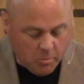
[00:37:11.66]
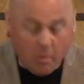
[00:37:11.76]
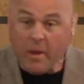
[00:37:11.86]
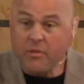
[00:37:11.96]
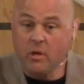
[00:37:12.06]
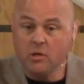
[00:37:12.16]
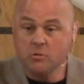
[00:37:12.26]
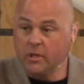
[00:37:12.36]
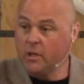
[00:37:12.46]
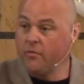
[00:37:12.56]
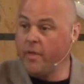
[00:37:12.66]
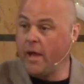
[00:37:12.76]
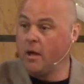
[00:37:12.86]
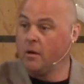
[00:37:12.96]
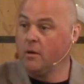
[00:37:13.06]
But Matthew Henry's really good for
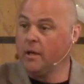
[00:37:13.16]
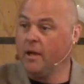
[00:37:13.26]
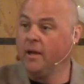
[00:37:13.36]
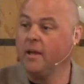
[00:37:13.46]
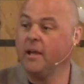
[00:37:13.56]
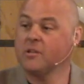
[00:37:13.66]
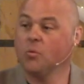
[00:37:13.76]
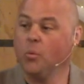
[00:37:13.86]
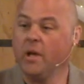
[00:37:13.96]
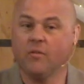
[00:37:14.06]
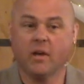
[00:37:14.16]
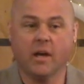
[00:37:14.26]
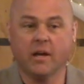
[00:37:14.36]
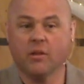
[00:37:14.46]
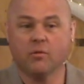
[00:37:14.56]
that, okay? He has a way of
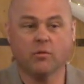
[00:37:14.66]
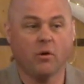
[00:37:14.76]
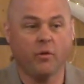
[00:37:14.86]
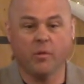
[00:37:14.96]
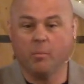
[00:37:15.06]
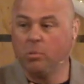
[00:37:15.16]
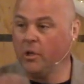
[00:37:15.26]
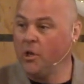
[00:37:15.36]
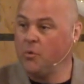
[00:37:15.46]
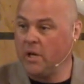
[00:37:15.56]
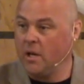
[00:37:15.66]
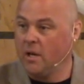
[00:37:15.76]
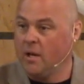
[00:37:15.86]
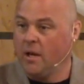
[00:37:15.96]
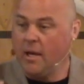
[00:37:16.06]
cutting through all the baloney
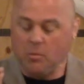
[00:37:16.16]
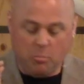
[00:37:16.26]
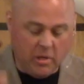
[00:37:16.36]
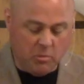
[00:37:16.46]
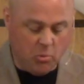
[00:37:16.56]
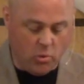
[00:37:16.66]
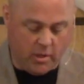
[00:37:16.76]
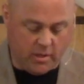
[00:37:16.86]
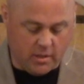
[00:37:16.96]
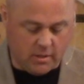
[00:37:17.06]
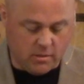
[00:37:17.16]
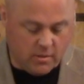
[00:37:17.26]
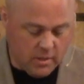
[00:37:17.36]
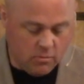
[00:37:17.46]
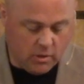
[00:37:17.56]
and pinpointing things.
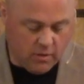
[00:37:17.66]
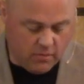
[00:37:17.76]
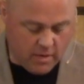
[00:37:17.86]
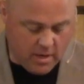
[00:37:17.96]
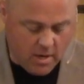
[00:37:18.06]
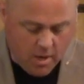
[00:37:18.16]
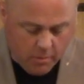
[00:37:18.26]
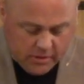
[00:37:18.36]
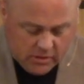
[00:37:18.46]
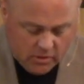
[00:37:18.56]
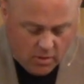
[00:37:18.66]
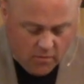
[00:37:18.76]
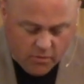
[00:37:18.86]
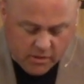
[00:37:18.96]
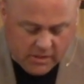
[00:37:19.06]
So he's really good for that. But let's just
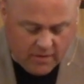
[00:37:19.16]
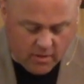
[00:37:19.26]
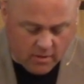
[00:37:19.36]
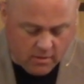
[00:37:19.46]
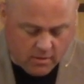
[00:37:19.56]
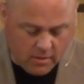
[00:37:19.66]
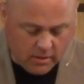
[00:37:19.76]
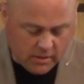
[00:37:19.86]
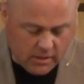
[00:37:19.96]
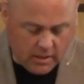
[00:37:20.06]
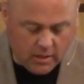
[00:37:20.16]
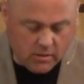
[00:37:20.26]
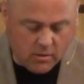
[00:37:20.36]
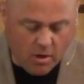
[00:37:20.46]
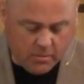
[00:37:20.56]
start in verse 7. Let's see.
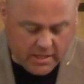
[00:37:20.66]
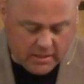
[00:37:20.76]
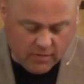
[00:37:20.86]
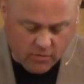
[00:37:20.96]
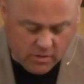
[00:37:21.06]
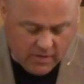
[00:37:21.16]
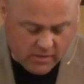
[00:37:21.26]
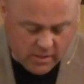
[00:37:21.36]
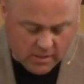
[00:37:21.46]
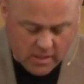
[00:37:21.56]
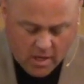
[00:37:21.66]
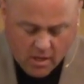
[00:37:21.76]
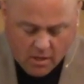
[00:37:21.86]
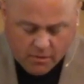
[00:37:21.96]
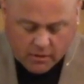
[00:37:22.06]
In Psalm 19, verse 7, it says,
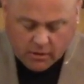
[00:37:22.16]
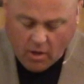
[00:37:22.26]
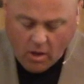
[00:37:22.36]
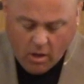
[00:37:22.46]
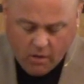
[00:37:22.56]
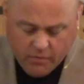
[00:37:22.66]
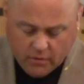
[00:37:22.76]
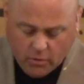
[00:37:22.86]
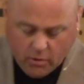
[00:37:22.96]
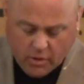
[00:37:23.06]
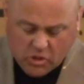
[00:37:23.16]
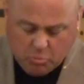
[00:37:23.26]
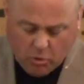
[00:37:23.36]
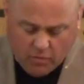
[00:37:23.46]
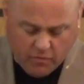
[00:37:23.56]
The law of the Lord
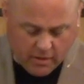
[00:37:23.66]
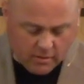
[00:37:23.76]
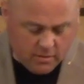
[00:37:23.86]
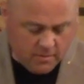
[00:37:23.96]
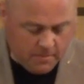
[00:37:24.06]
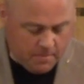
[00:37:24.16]
is perfect,